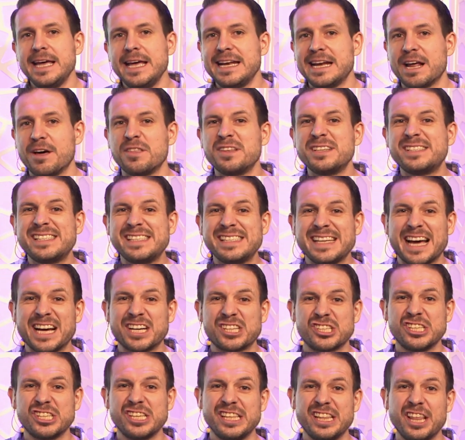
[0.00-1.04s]
Now this is
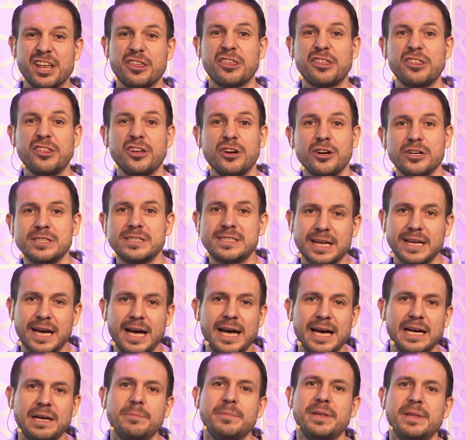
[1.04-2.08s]
actually the third
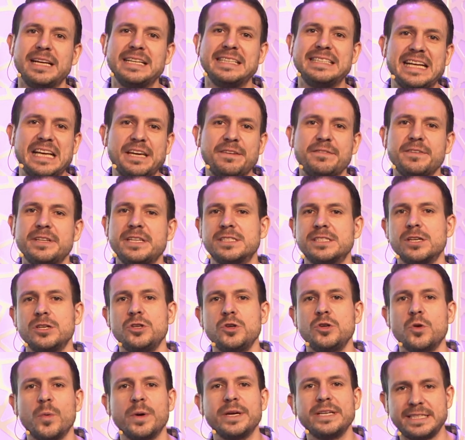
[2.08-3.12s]
time that David is
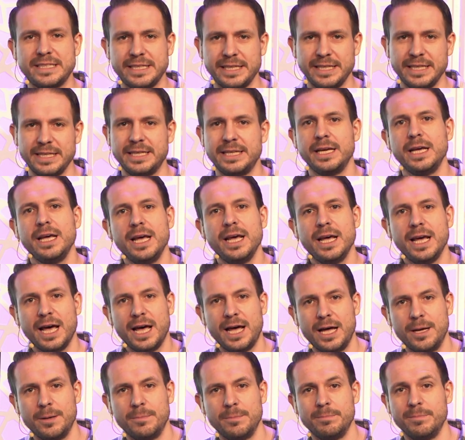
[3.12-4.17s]
anointed
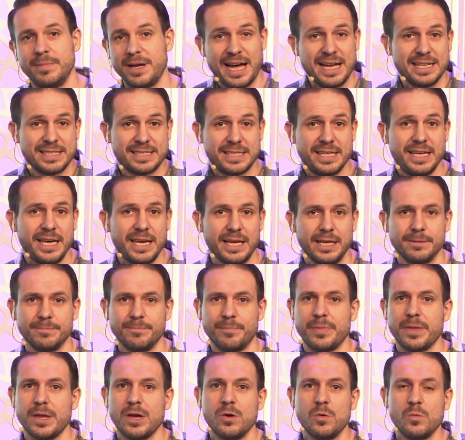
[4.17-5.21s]
as king.
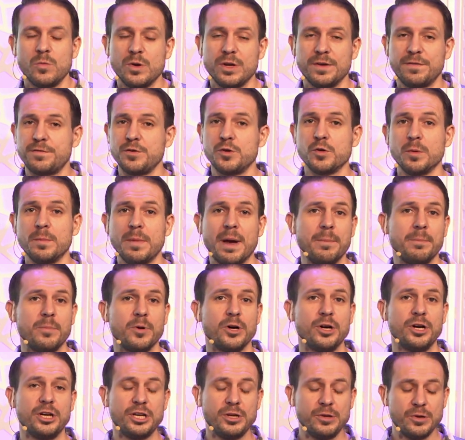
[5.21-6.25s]
If you
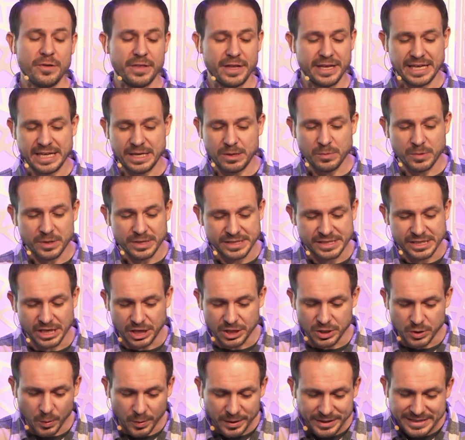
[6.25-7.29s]
remember, you know that he was
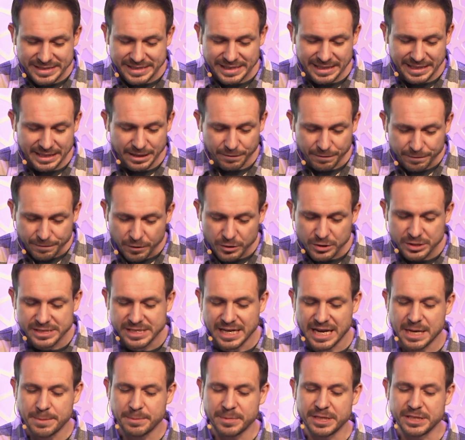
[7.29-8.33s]
anointed the first
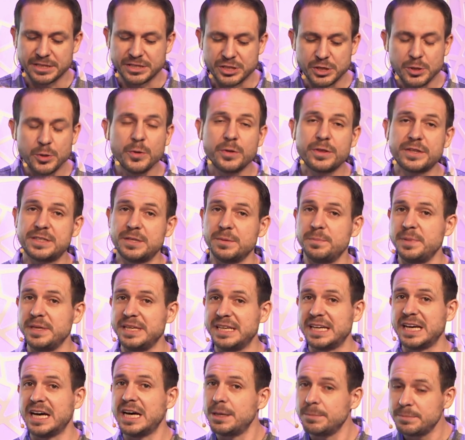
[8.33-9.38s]
time in his youth to
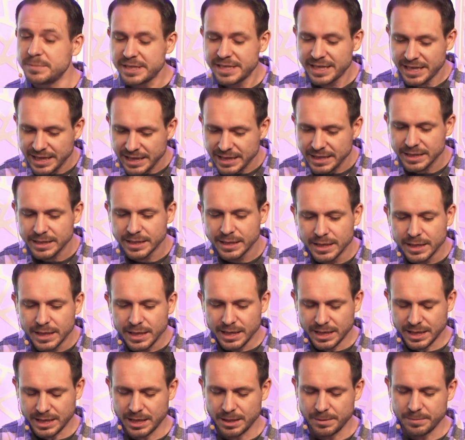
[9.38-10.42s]
become king.
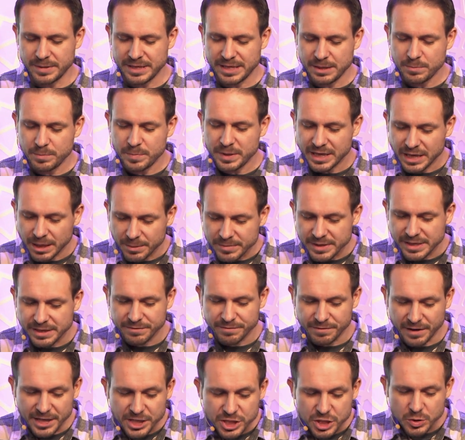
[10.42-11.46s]
He'd become the
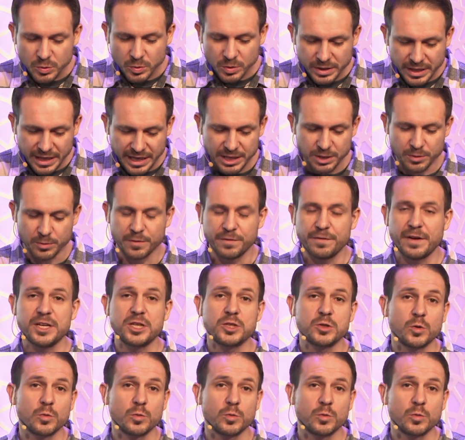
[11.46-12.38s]
eventual king, or eventual